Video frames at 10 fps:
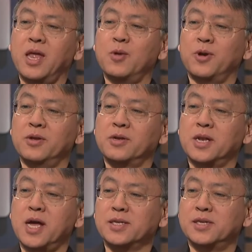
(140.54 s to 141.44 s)
anyone who
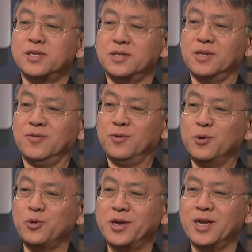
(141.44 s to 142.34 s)
glances at the novel
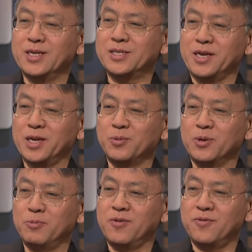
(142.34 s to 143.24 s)
will realise that I'm
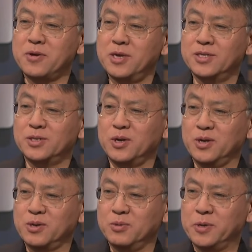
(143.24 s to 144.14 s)
not being very
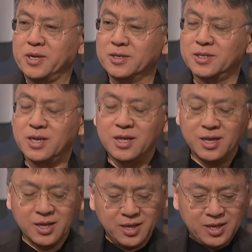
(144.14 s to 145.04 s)
historical because
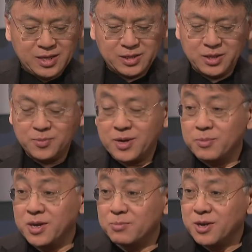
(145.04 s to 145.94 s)
certainly my,
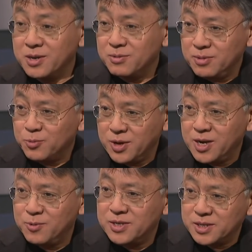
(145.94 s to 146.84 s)
my, my, when I
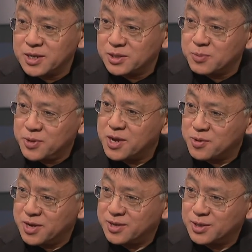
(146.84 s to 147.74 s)
researched the
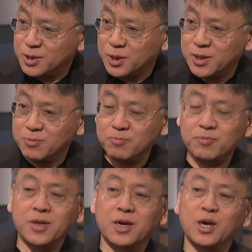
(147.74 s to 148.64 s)
period, you know,
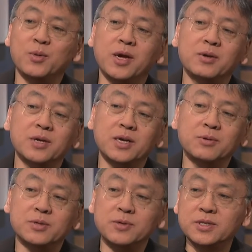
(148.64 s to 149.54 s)
uh, I, I,
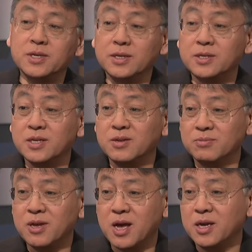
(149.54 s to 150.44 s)
was researching
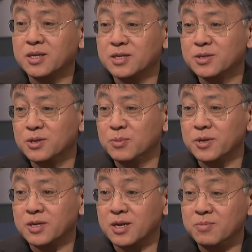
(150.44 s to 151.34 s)
not hard history,
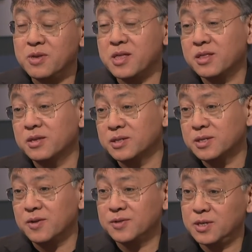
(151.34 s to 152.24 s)
but kind of myth and
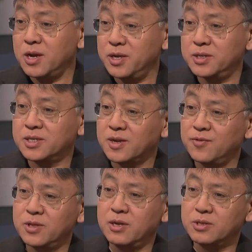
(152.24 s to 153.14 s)
stuff. So I
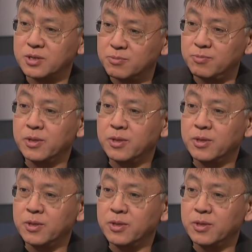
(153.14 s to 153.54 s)
discovered that, you know,